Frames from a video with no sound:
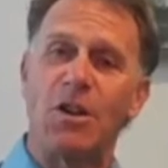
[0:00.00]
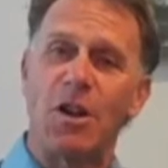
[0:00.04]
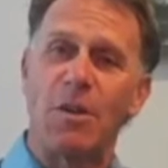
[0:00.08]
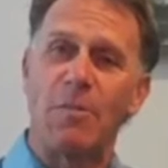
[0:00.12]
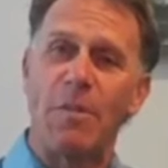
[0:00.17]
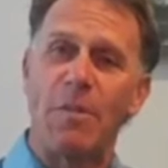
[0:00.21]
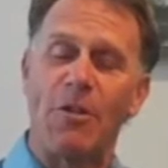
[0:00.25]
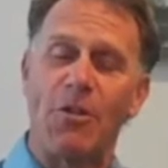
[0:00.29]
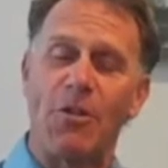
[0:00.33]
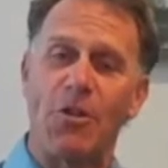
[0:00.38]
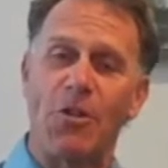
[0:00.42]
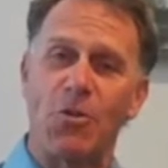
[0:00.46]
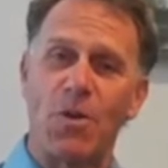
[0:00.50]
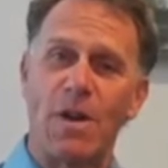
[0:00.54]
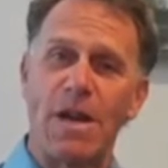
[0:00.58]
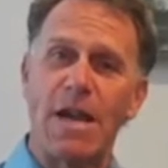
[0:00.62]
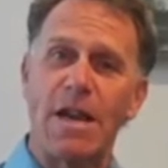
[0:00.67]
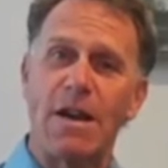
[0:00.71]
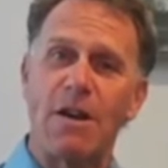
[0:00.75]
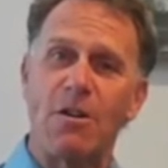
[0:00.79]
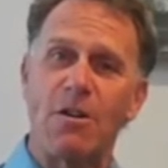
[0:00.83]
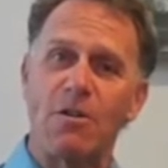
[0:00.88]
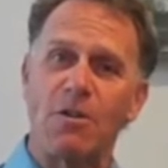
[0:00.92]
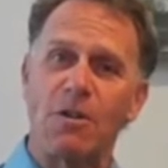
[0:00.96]
took about 3
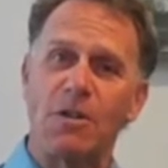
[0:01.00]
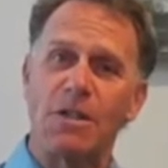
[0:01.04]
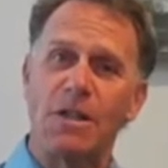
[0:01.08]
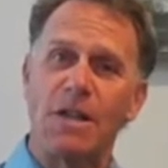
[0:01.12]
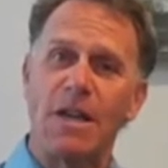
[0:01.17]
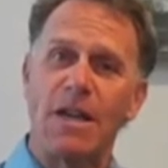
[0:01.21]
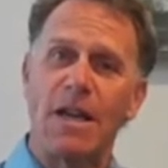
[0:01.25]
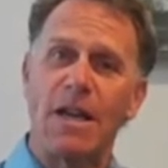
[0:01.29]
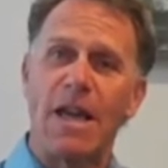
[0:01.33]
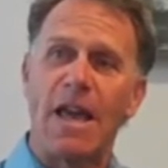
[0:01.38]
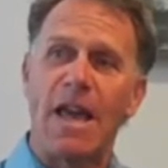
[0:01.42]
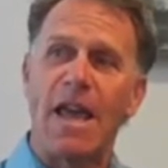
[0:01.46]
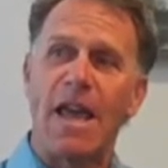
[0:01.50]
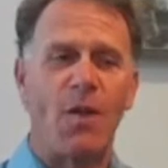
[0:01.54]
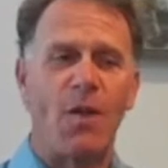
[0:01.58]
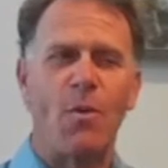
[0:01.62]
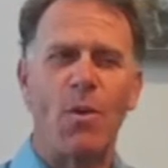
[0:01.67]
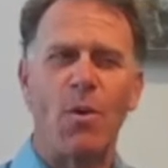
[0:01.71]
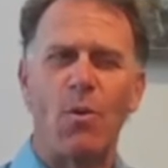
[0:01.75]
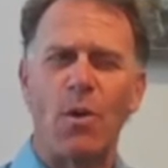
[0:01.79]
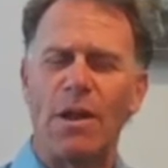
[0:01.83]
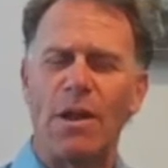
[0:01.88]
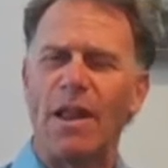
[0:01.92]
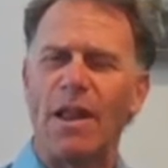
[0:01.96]
years, and
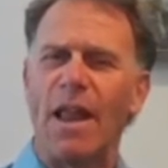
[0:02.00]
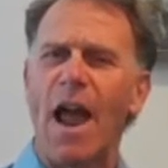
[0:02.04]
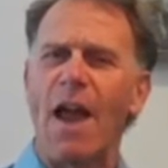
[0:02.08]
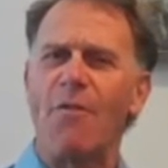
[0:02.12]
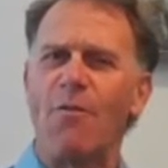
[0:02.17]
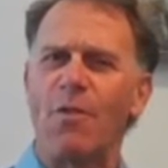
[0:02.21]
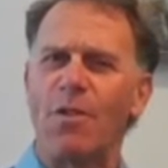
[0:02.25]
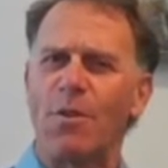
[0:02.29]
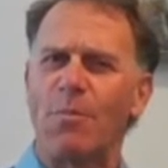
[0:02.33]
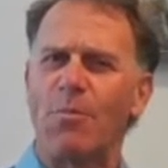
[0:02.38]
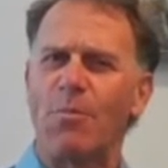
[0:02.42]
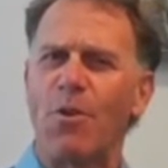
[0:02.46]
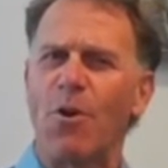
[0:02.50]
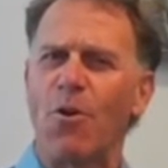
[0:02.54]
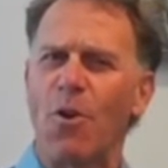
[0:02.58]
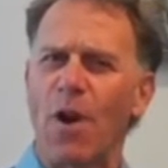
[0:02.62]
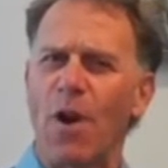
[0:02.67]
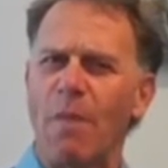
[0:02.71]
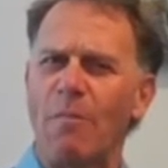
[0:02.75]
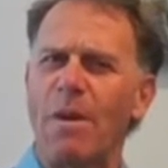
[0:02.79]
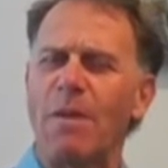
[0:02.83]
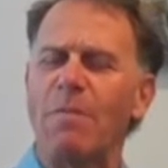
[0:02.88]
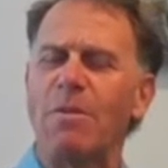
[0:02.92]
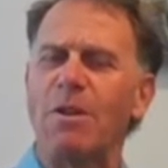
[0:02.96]
we went live with the
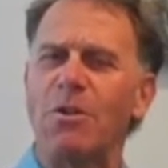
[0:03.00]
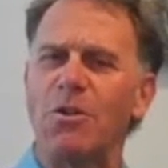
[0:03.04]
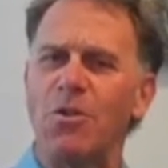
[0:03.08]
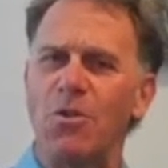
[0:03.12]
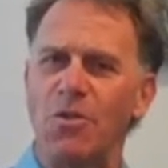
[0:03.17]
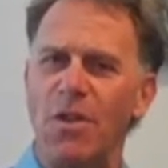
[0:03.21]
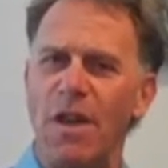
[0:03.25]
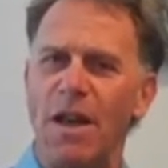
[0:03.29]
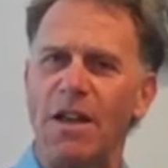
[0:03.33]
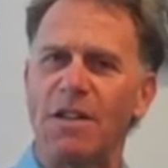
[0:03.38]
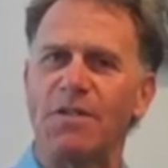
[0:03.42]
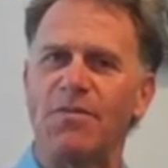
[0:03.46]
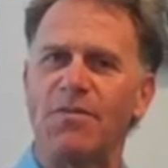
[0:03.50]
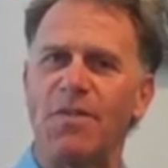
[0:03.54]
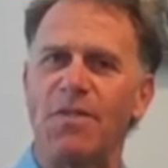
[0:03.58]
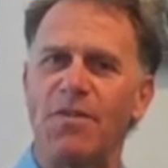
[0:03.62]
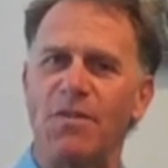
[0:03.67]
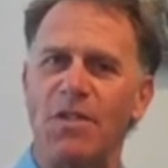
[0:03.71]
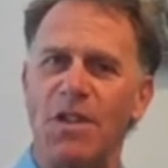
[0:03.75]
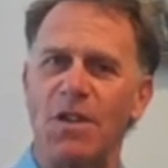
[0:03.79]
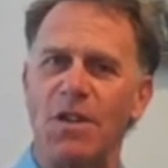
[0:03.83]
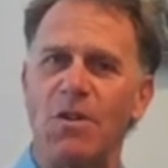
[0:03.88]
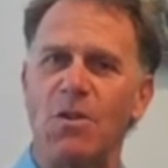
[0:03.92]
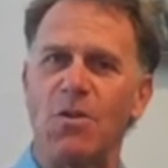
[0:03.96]
program maybe in
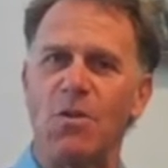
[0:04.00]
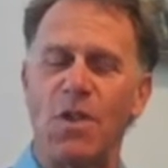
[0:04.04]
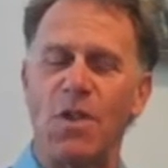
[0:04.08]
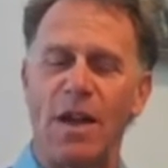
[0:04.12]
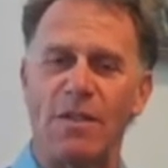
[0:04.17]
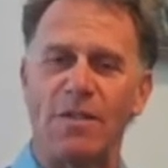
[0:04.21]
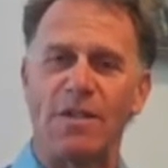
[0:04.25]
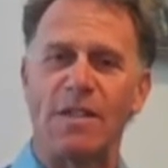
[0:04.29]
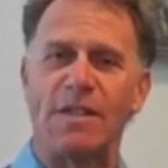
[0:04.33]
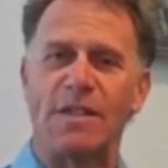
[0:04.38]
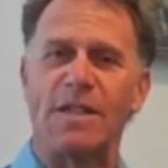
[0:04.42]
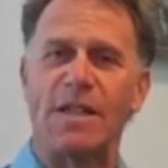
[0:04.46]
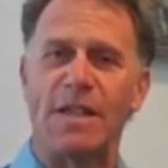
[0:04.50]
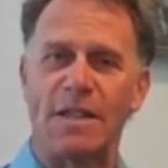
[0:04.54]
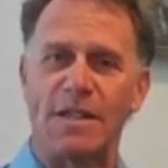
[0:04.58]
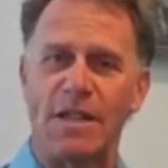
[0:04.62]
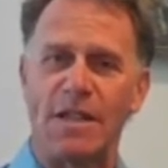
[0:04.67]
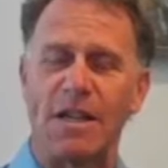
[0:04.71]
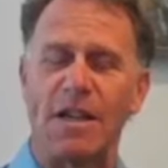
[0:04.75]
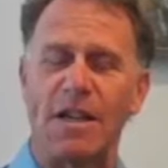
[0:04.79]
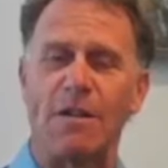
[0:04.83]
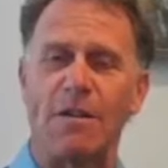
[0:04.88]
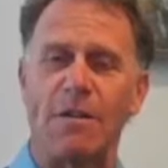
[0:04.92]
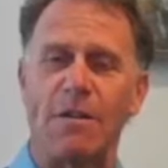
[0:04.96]
2015,
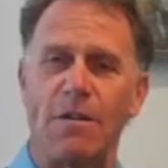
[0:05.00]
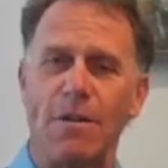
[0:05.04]
2016.